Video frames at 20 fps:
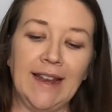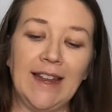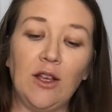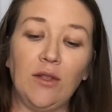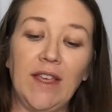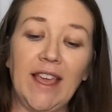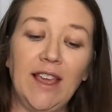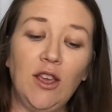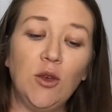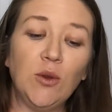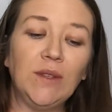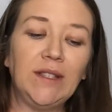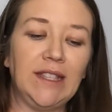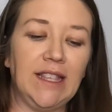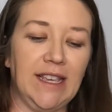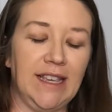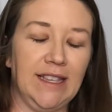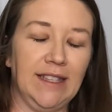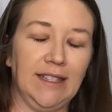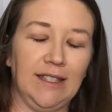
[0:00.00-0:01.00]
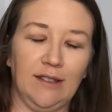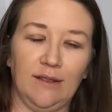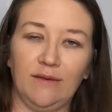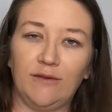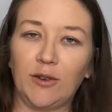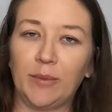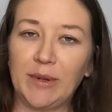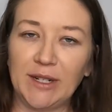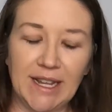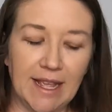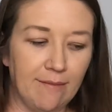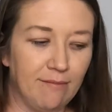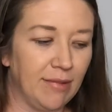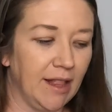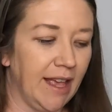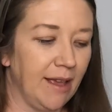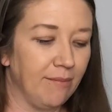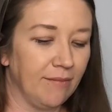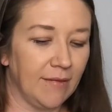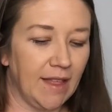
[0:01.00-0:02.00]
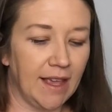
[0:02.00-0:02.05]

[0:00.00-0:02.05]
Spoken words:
Now they use these for pretend play.